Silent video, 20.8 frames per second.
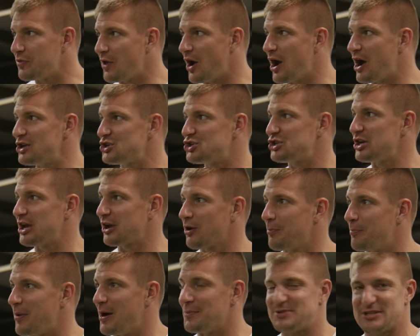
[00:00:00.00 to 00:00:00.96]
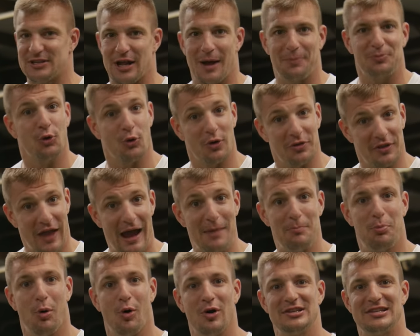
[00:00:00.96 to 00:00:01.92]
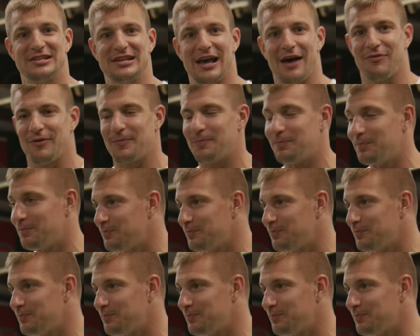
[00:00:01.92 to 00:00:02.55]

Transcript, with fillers: The Ice Shaker bumps it up to a 9.7.